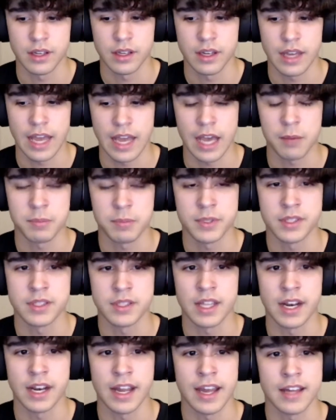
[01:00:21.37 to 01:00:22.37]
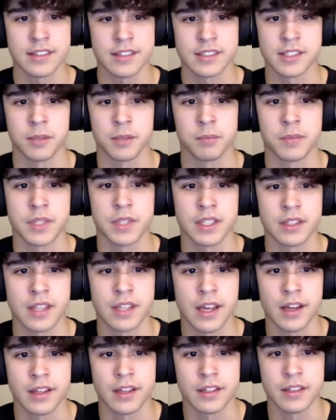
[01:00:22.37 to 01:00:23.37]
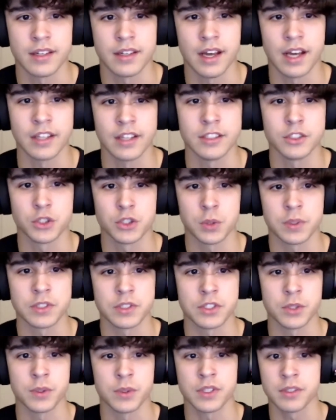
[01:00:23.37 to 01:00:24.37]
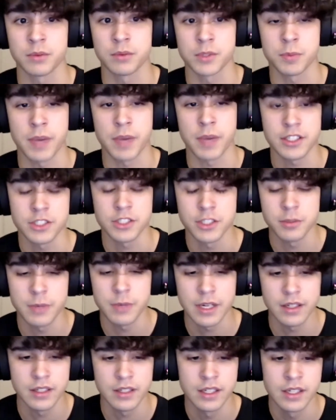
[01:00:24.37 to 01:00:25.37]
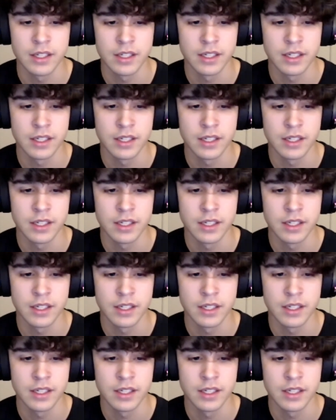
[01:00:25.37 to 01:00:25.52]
happy that I had something that I enjoyed doing and was passionate about.